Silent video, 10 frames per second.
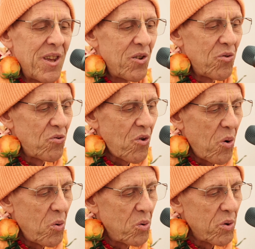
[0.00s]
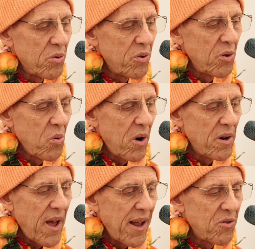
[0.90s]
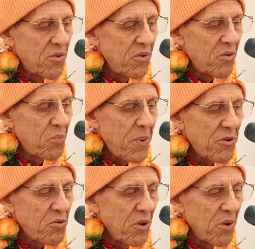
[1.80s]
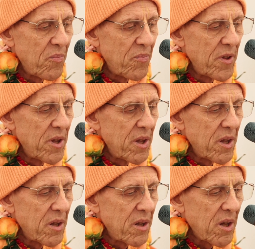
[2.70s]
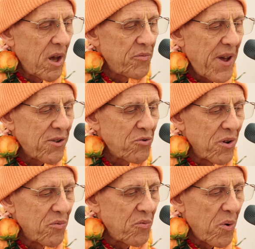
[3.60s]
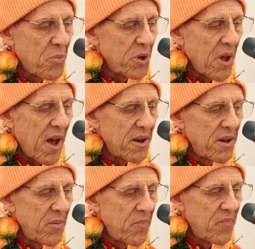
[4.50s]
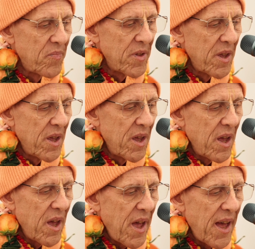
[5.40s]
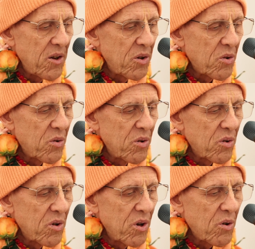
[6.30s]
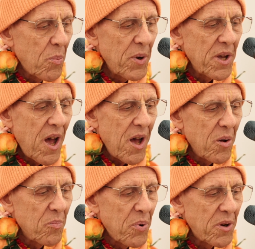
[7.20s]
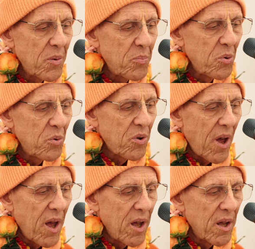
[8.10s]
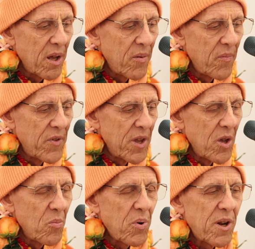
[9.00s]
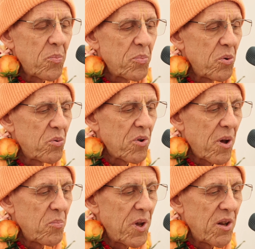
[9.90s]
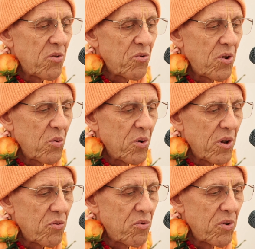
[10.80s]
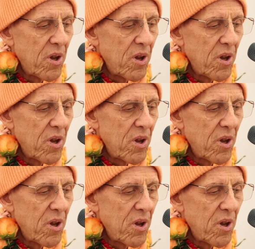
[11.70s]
So the Lord had special affection for Prahlad. And kripaya paripluta. Paripluta means he was,